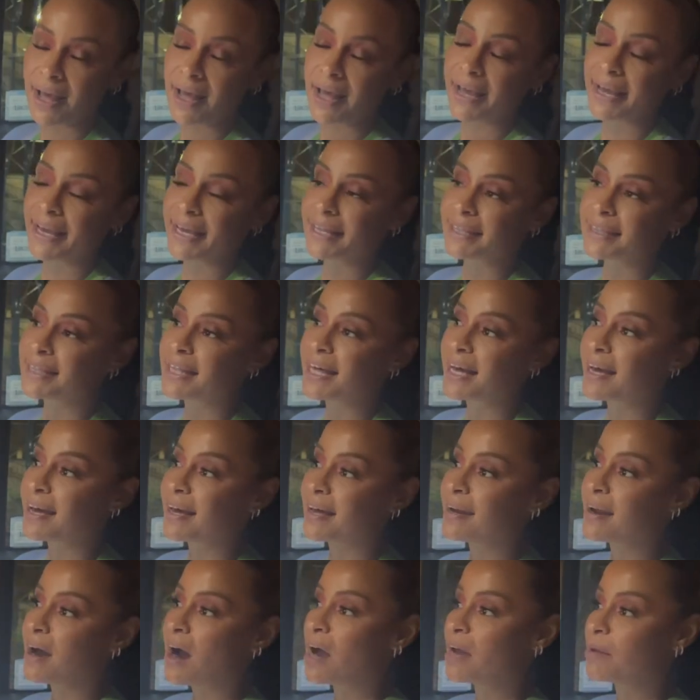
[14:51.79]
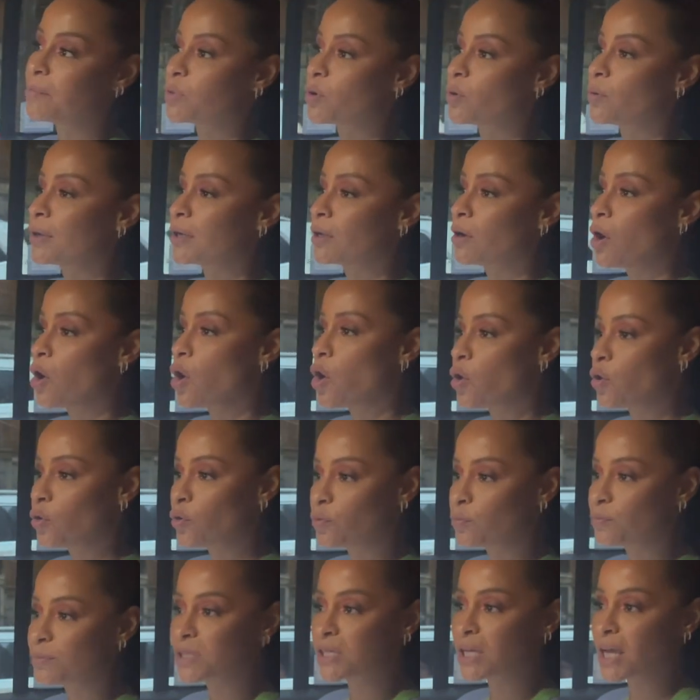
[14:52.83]
And then I'm going
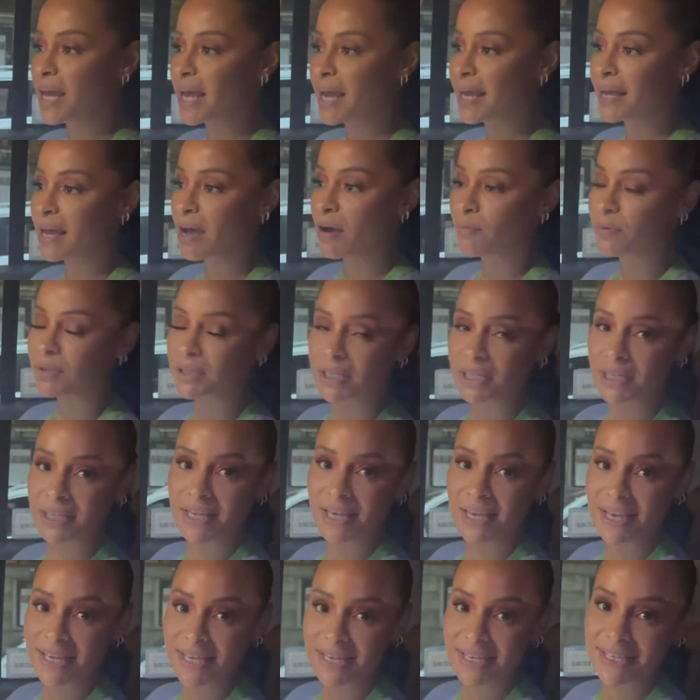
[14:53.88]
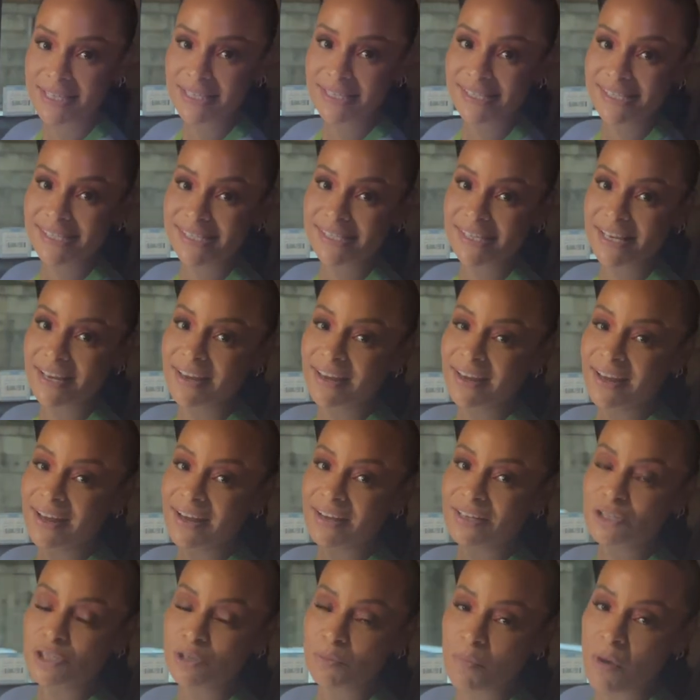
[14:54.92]
home to hang out with the kids.
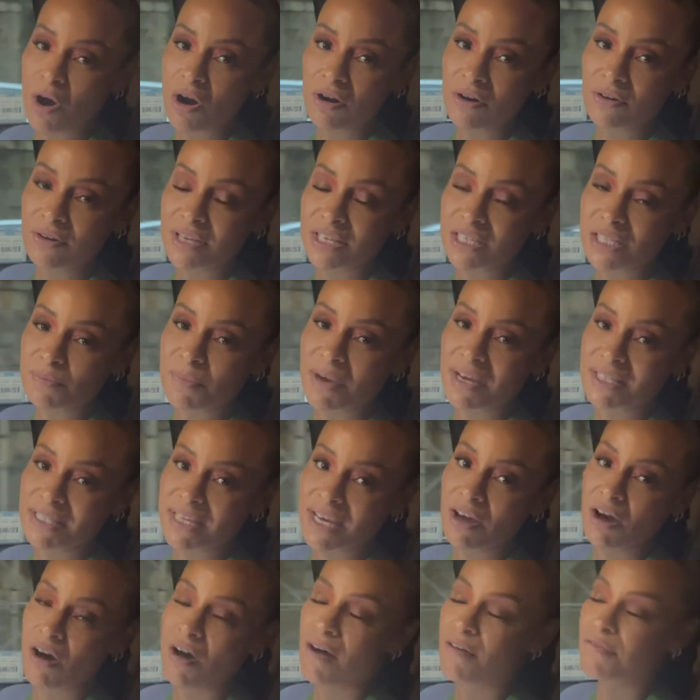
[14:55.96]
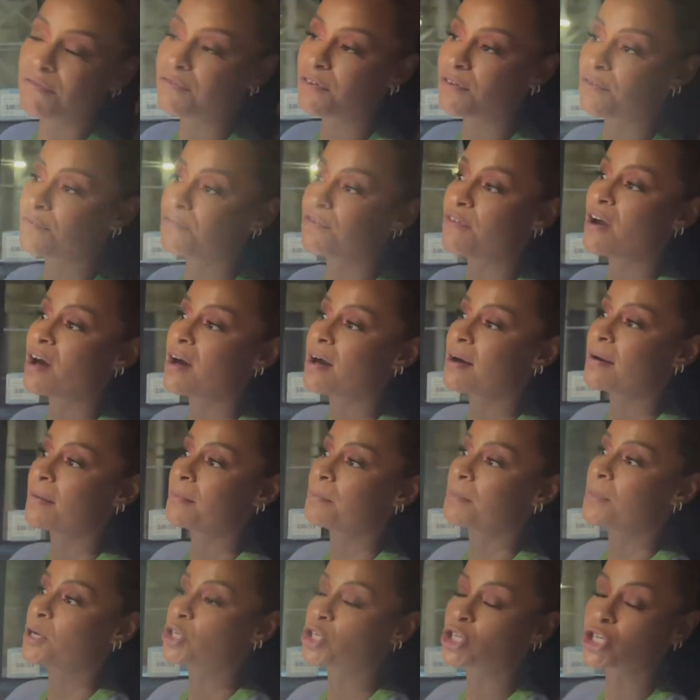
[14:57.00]
And tomorrow is my day off
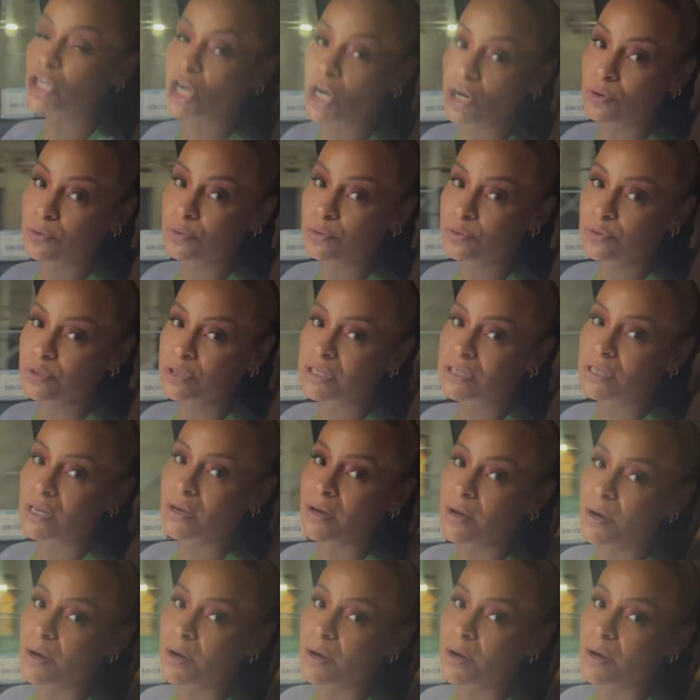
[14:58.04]
from shows.